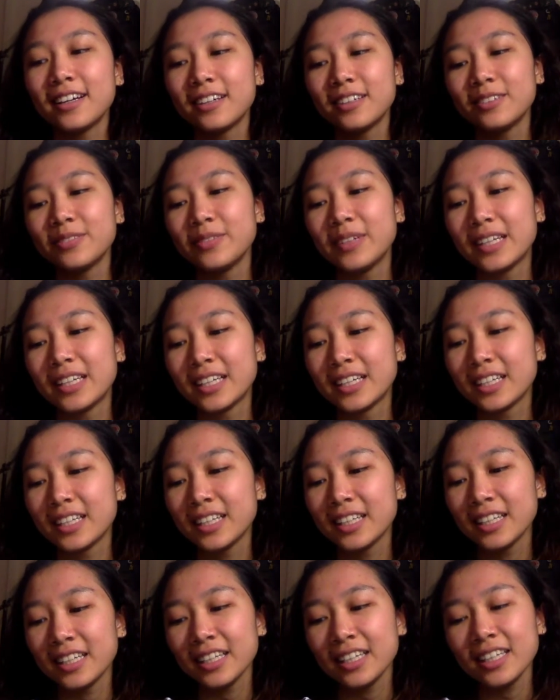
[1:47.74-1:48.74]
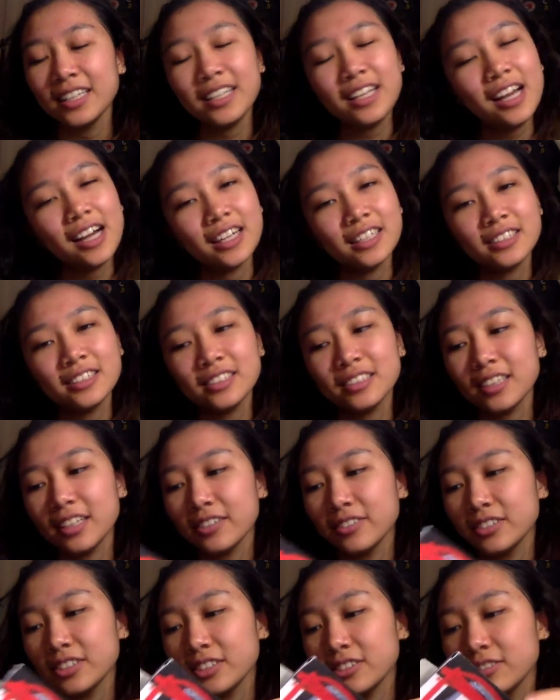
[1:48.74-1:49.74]
um, yeah, so
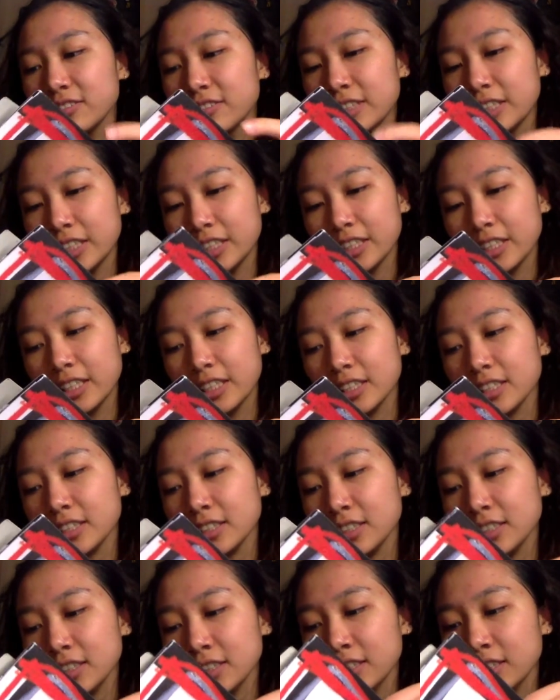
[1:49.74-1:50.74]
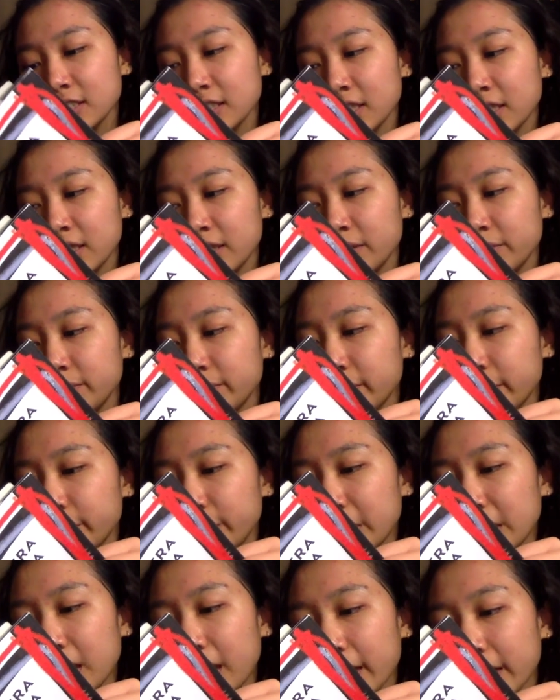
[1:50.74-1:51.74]
I'm gonna read this
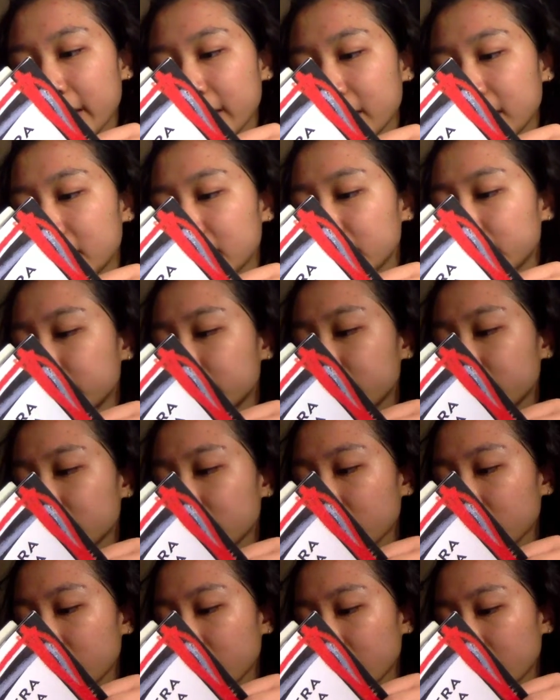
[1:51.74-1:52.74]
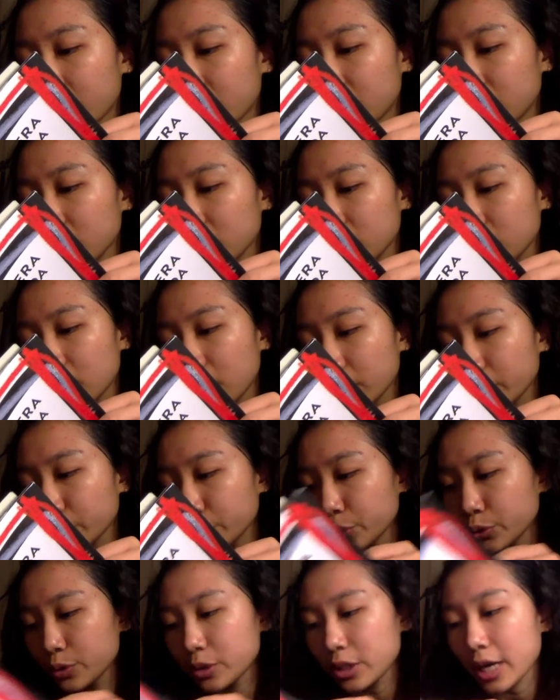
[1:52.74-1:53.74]
maybe like one or
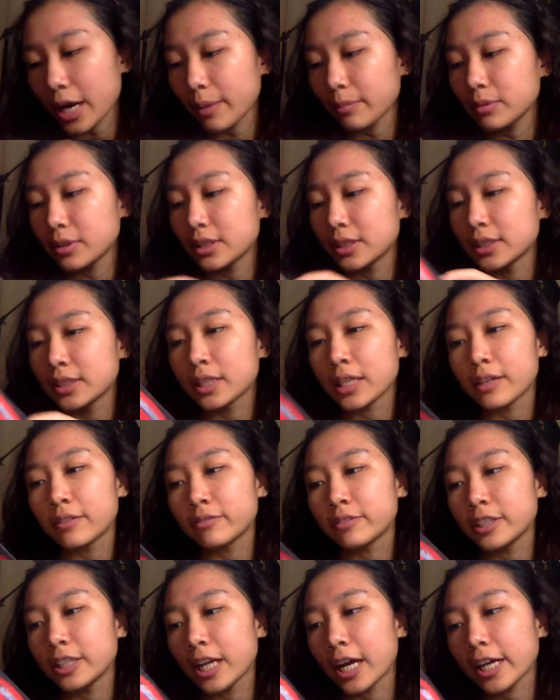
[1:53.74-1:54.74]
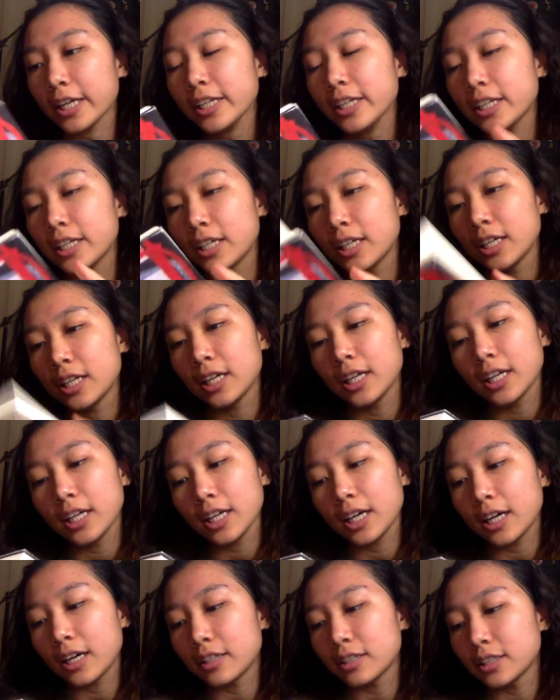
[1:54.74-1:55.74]
two chapters every night.
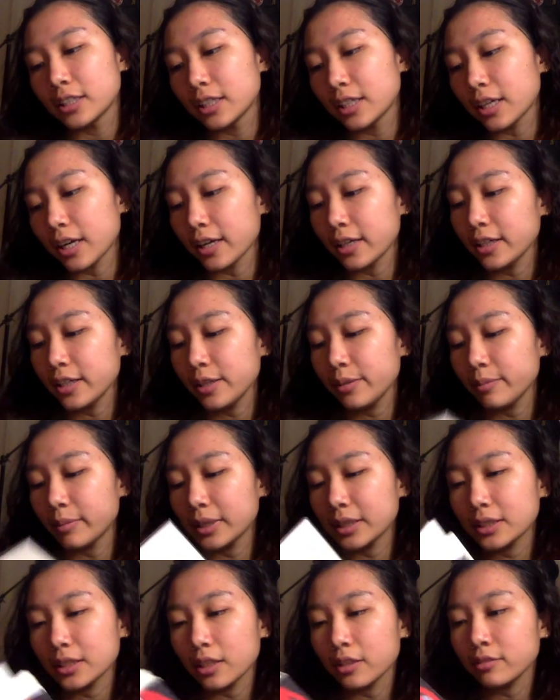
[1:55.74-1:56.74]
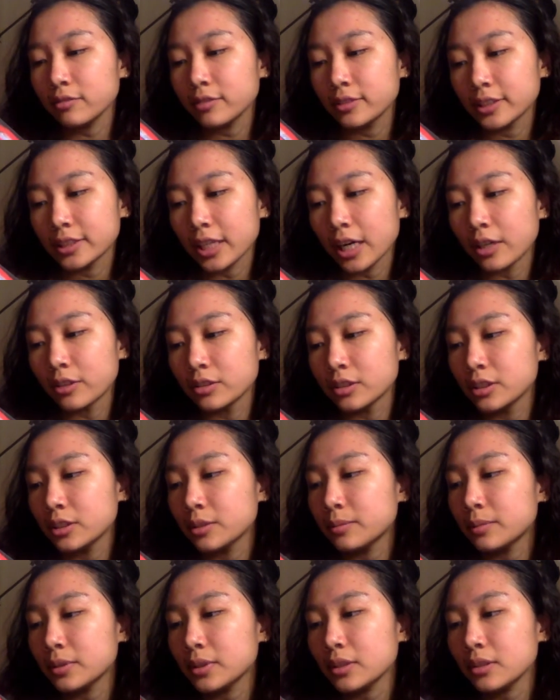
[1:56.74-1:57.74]
I'm going to try and keep myself
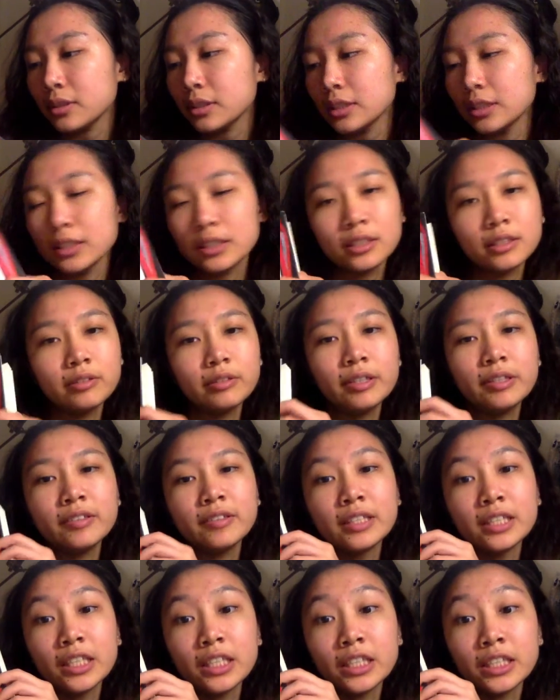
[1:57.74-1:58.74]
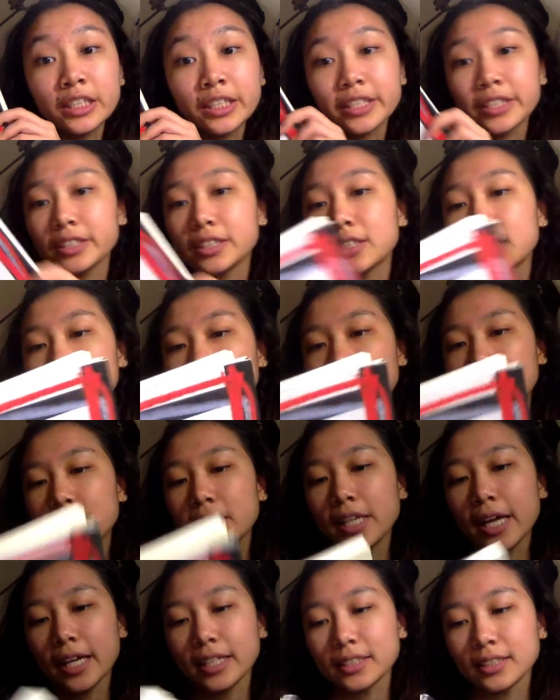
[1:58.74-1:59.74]
accountable until we finish it.
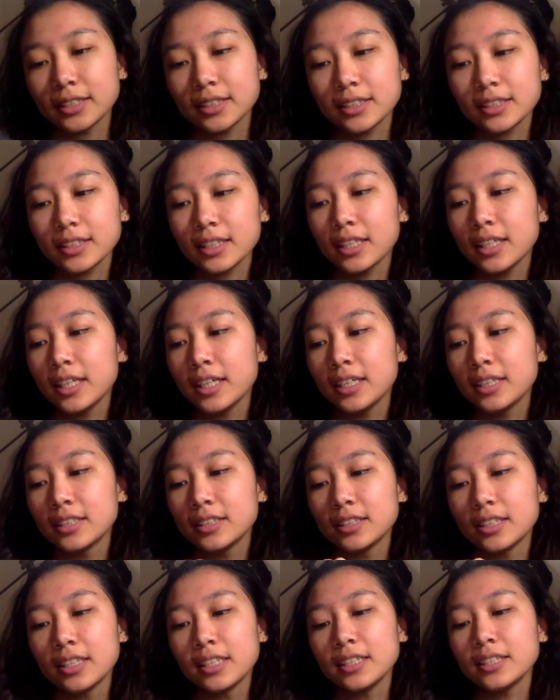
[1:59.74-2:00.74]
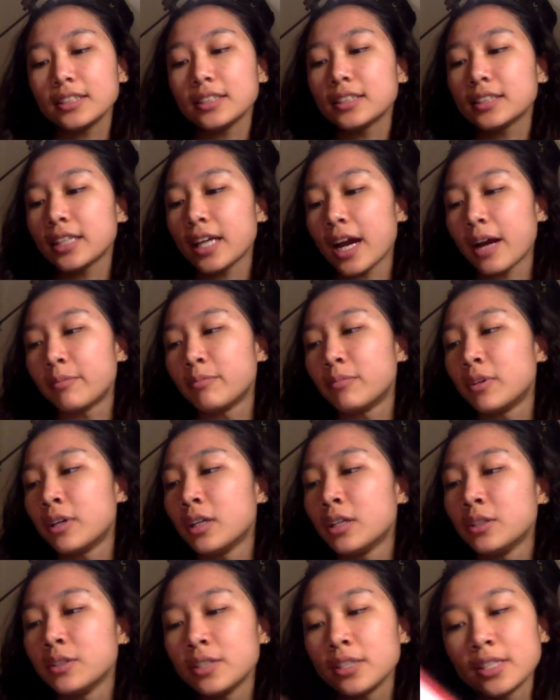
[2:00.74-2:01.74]
Yes. So this is Camera
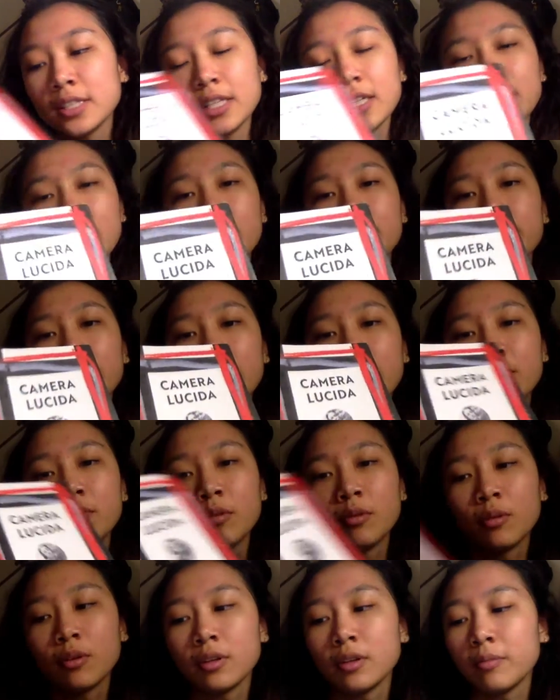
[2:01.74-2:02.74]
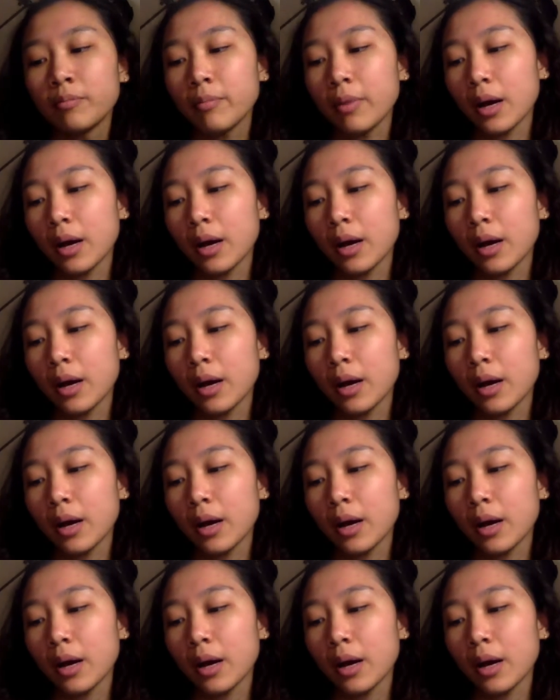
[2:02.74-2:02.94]
Lucida by Roland